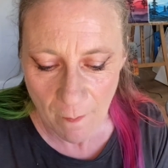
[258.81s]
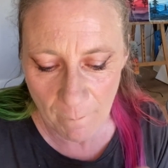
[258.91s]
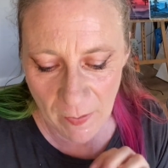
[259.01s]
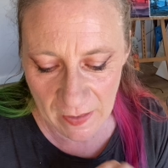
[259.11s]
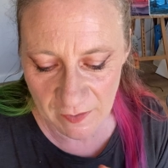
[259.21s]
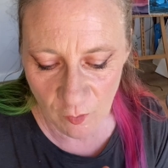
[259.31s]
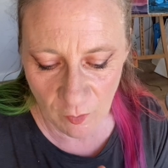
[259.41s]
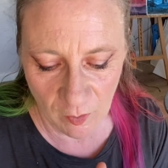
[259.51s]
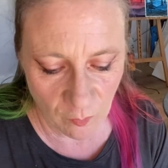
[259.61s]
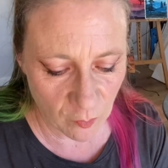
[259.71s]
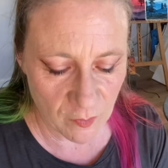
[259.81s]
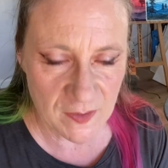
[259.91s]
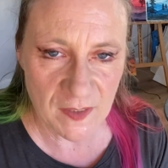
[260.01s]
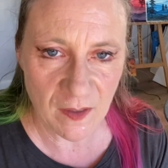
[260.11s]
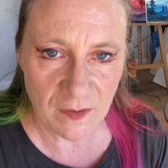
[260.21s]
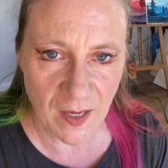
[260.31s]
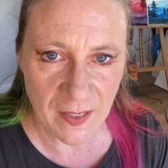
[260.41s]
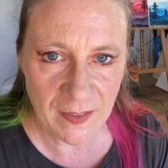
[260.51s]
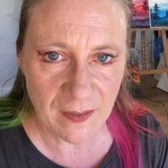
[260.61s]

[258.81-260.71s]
but you can order these online.